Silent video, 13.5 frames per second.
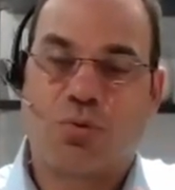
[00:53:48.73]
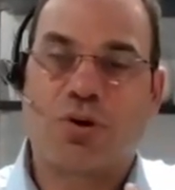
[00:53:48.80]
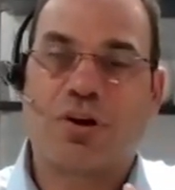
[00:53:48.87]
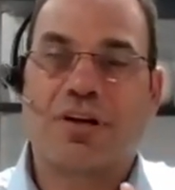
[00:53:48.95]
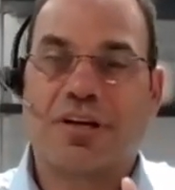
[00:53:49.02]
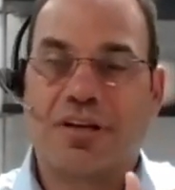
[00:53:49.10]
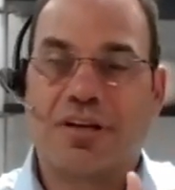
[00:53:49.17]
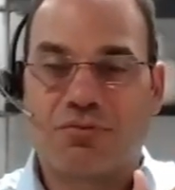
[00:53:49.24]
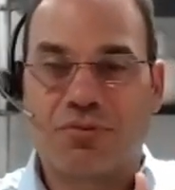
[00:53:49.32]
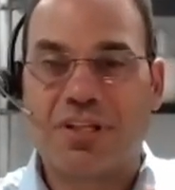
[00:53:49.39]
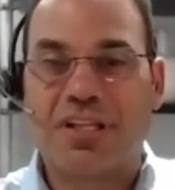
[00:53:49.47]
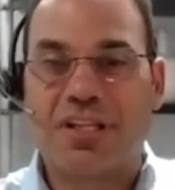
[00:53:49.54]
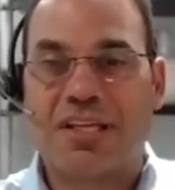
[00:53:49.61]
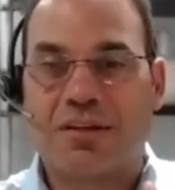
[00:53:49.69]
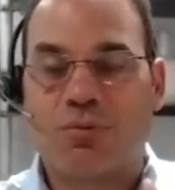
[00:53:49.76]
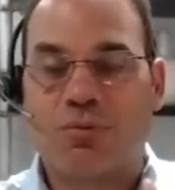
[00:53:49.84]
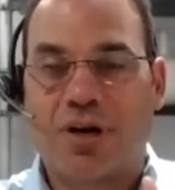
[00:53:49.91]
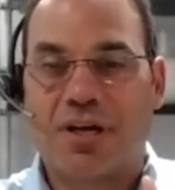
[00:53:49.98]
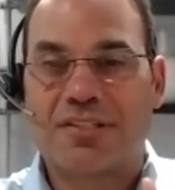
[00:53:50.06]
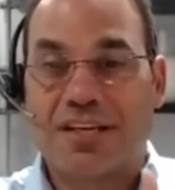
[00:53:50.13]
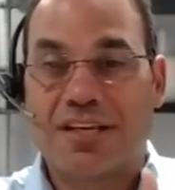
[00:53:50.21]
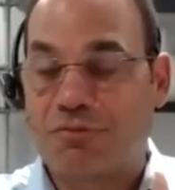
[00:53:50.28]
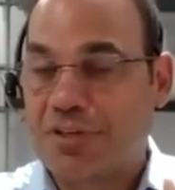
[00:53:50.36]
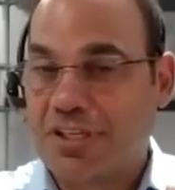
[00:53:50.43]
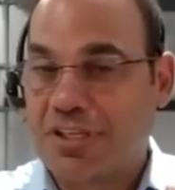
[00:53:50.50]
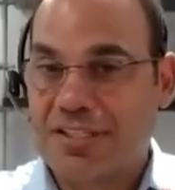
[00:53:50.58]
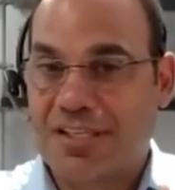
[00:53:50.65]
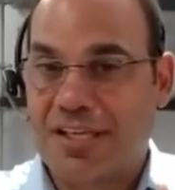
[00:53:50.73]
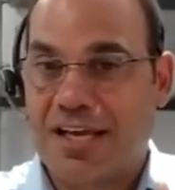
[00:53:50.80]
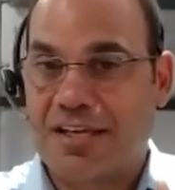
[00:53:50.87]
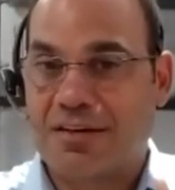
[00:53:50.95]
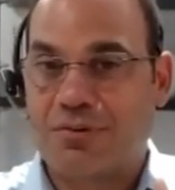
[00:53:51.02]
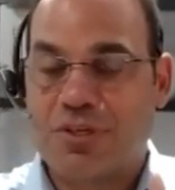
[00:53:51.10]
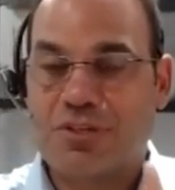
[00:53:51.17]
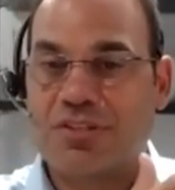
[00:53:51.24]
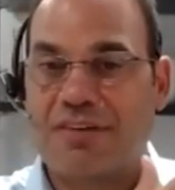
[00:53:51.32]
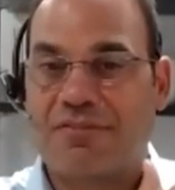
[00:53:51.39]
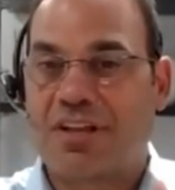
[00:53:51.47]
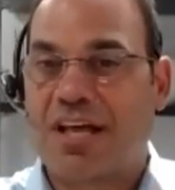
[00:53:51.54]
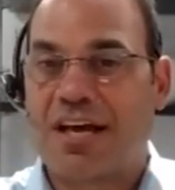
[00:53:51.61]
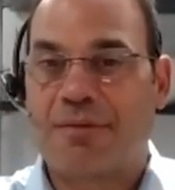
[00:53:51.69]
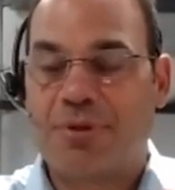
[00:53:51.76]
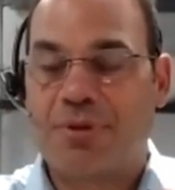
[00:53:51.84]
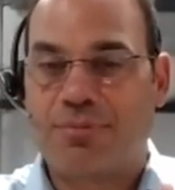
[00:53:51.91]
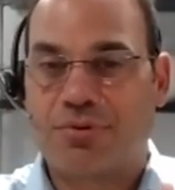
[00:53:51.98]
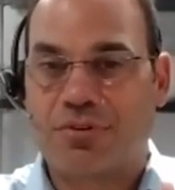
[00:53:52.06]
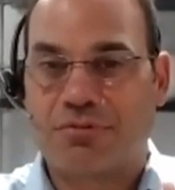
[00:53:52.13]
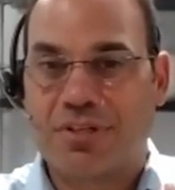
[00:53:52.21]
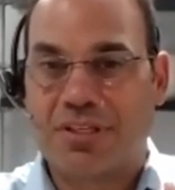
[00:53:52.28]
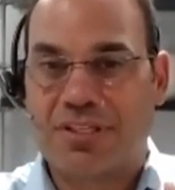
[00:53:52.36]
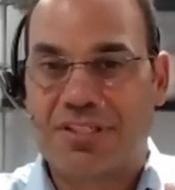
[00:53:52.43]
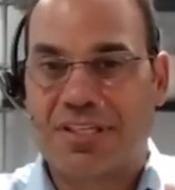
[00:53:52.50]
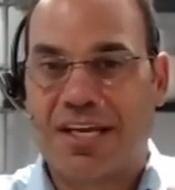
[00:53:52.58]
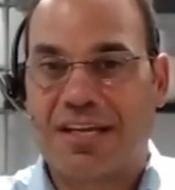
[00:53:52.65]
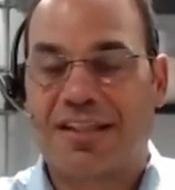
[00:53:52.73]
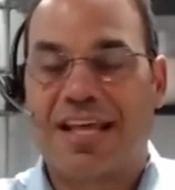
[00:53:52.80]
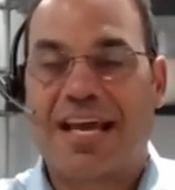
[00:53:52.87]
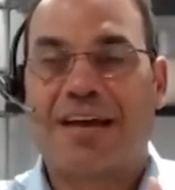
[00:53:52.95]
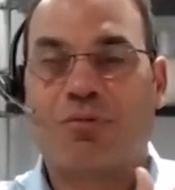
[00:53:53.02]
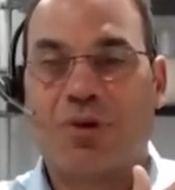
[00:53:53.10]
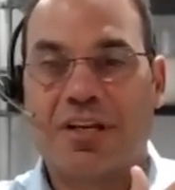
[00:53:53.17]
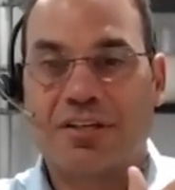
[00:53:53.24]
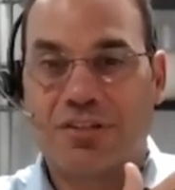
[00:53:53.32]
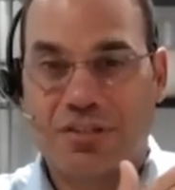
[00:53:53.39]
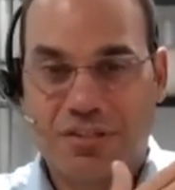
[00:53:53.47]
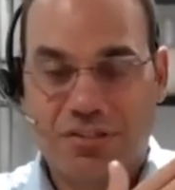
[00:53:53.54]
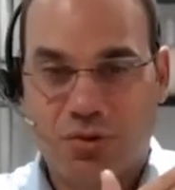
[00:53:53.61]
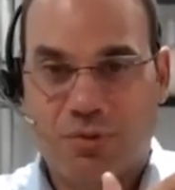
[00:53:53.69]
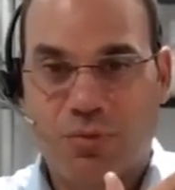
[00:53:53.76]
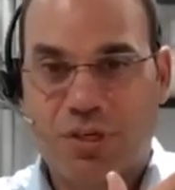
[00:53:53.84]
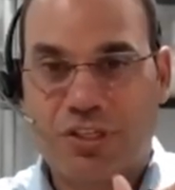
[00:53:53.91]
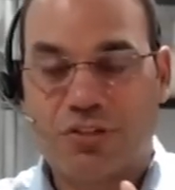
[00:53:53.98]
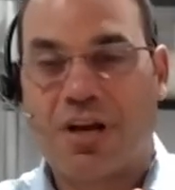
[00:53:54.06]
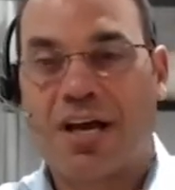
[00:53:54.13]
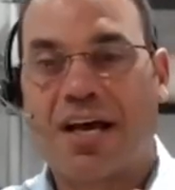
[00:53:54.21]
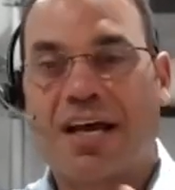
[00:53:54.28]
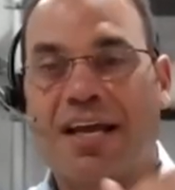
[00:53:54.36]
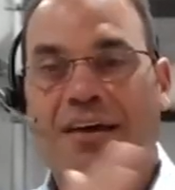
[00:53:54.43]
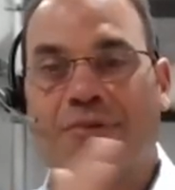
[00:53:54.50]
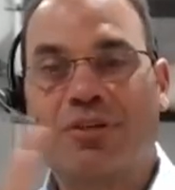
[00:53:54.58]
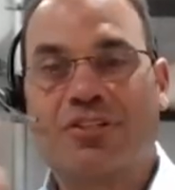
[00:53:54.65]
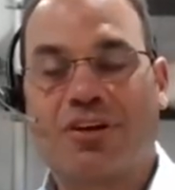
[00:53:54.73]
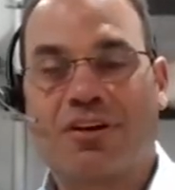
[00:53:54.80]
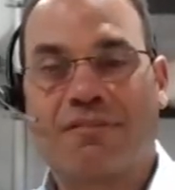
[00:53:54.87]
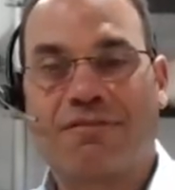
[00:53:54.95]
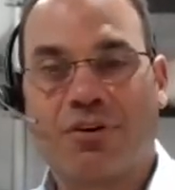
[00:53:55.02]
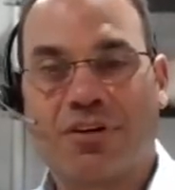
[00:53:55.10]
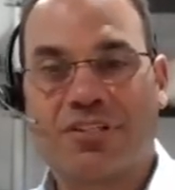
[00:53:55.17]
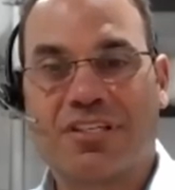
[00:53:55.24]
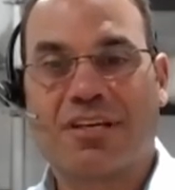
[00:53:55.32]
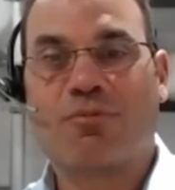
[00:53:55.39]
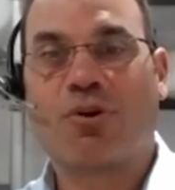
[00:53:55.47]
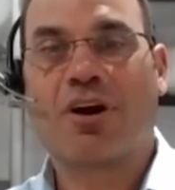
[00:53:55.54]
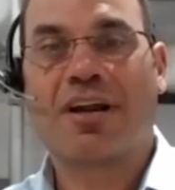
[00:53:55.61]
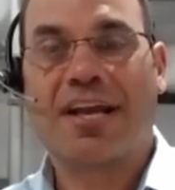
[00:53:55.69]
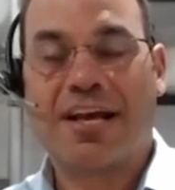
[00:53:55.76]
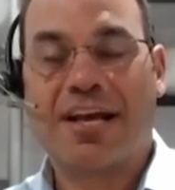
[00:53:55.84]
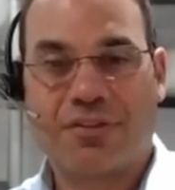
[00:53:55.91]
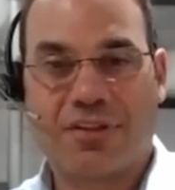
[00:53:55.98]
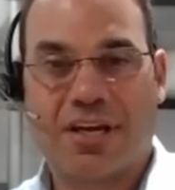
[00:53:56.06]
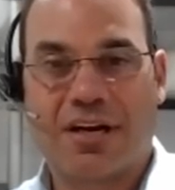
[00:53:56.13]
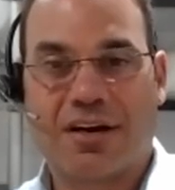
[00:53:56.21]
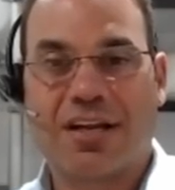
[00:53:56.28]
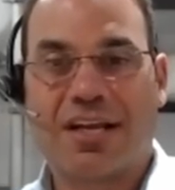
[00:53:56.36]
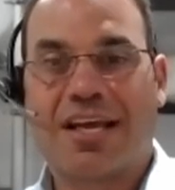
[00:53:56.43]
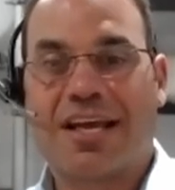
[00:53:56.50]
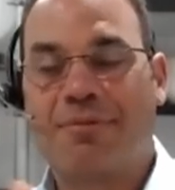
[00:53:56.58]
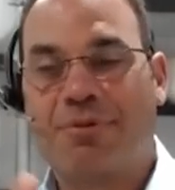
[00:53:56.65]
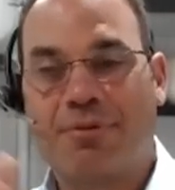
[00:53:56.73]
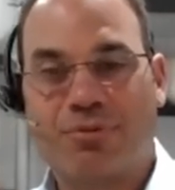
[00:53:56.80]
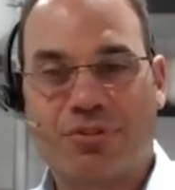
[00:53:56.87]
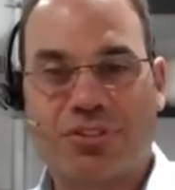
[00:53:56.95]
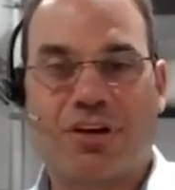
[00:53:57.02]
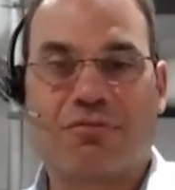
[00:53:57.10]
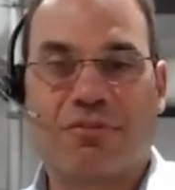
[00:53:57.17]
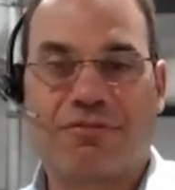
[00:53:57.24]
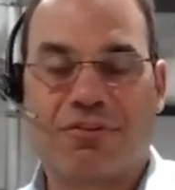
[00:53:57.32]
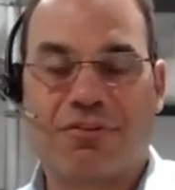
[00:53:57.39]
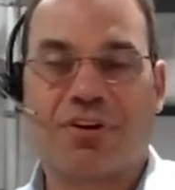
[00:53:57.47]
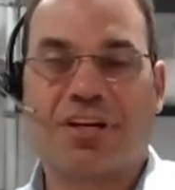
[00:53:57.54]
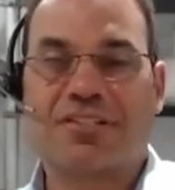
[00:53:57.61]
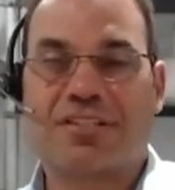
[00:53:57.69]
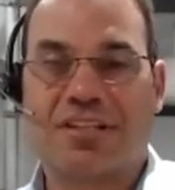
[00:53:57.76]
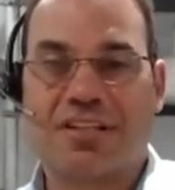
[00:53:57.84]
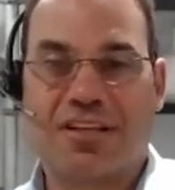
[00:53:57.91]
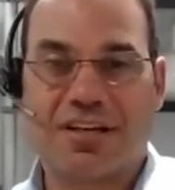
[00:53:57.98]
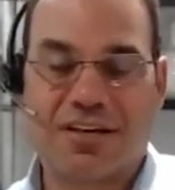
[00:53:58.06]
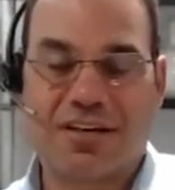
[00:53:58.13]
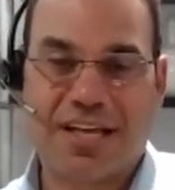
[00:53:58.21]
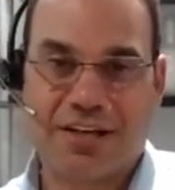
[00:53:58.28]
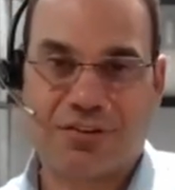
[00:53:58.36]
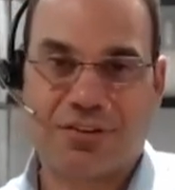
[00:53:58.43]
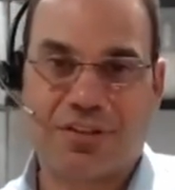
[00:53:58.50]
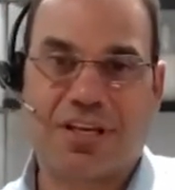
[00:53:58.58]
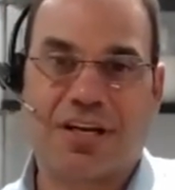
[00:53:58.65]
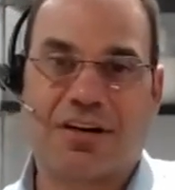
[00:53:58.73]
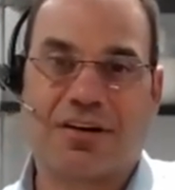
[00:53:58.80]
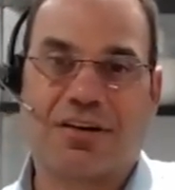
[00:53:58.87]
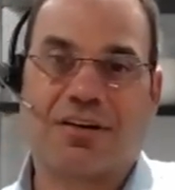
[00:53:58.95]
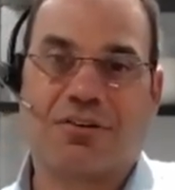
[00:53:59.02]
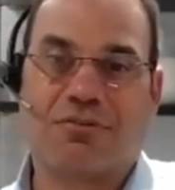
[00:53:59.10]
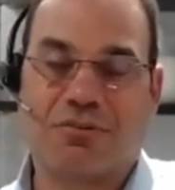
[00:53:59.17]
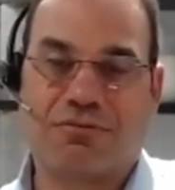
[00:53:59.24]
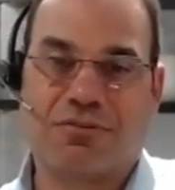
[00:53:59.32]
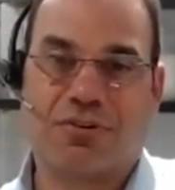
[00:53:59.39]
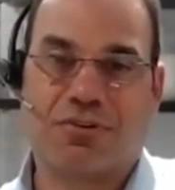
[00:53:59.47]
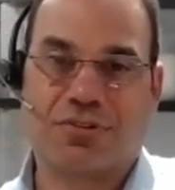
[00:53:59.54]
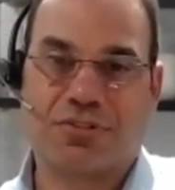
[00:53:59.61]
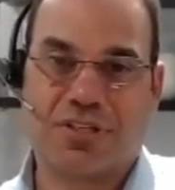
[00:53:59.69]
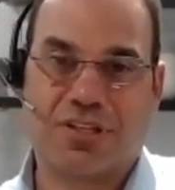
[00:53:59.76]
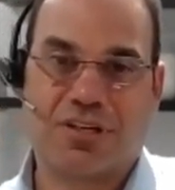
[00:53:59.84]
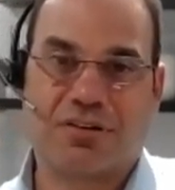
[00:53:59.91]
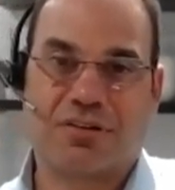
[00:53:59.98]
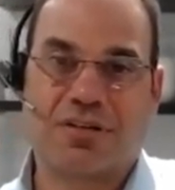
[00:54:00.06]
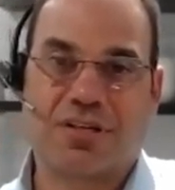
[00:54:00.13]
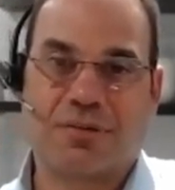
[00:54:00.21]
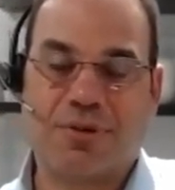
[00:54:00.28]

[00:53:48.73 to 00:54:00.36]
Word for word: weren't really the ones like real estate. We used to have a lot of people in real estate that went somewhat dry and we started focusing more on healthcare and people started referring us to their healthcare referrals and their